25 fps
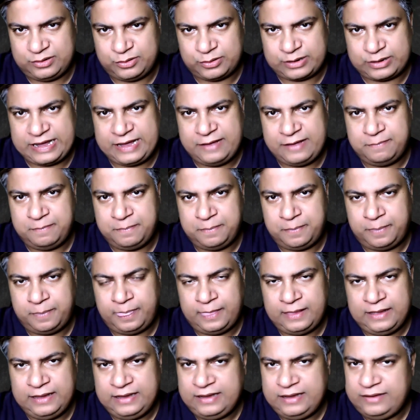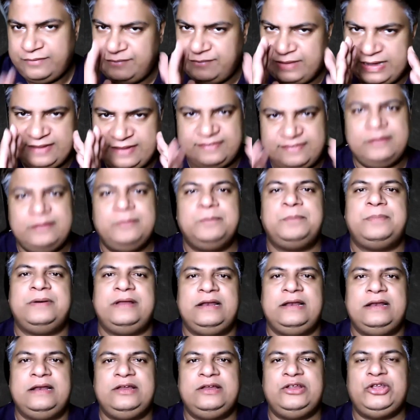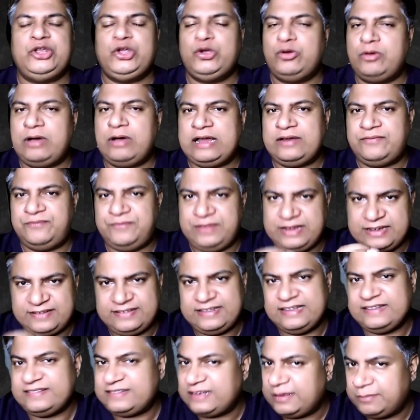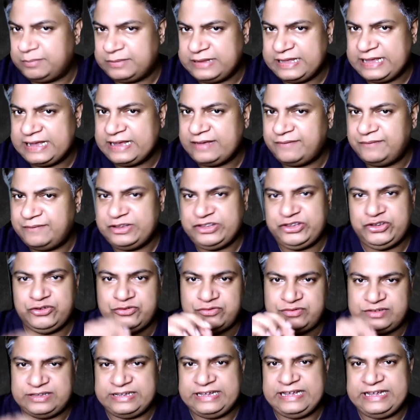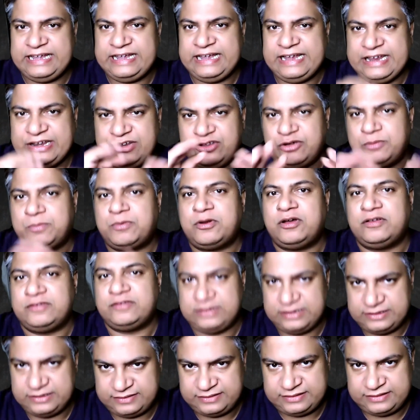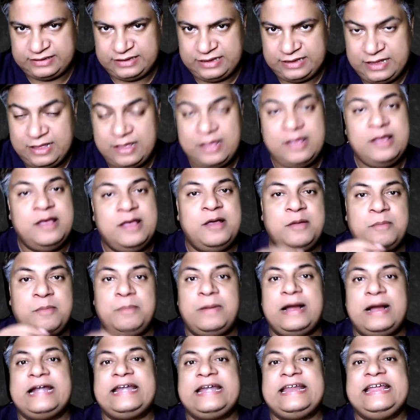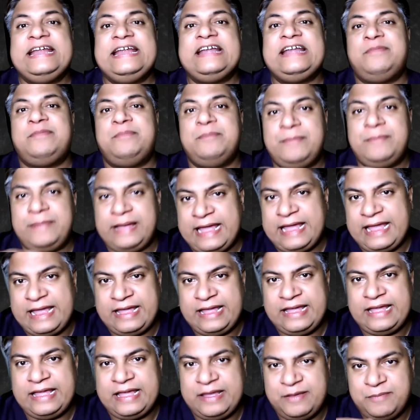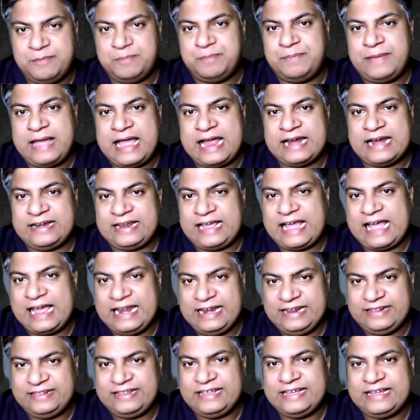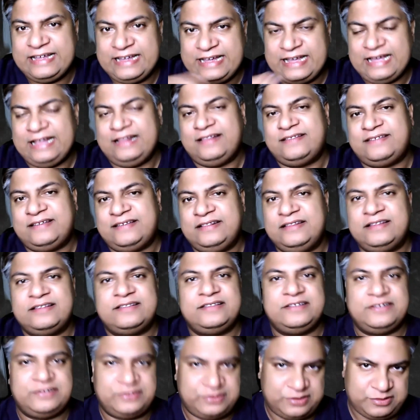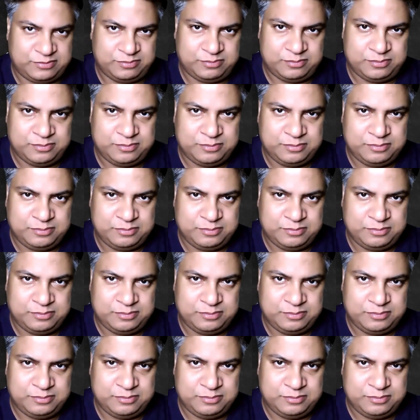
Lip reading: Okay, very simple. You are fixing something which you see in your process, but it may impact anything else in the system.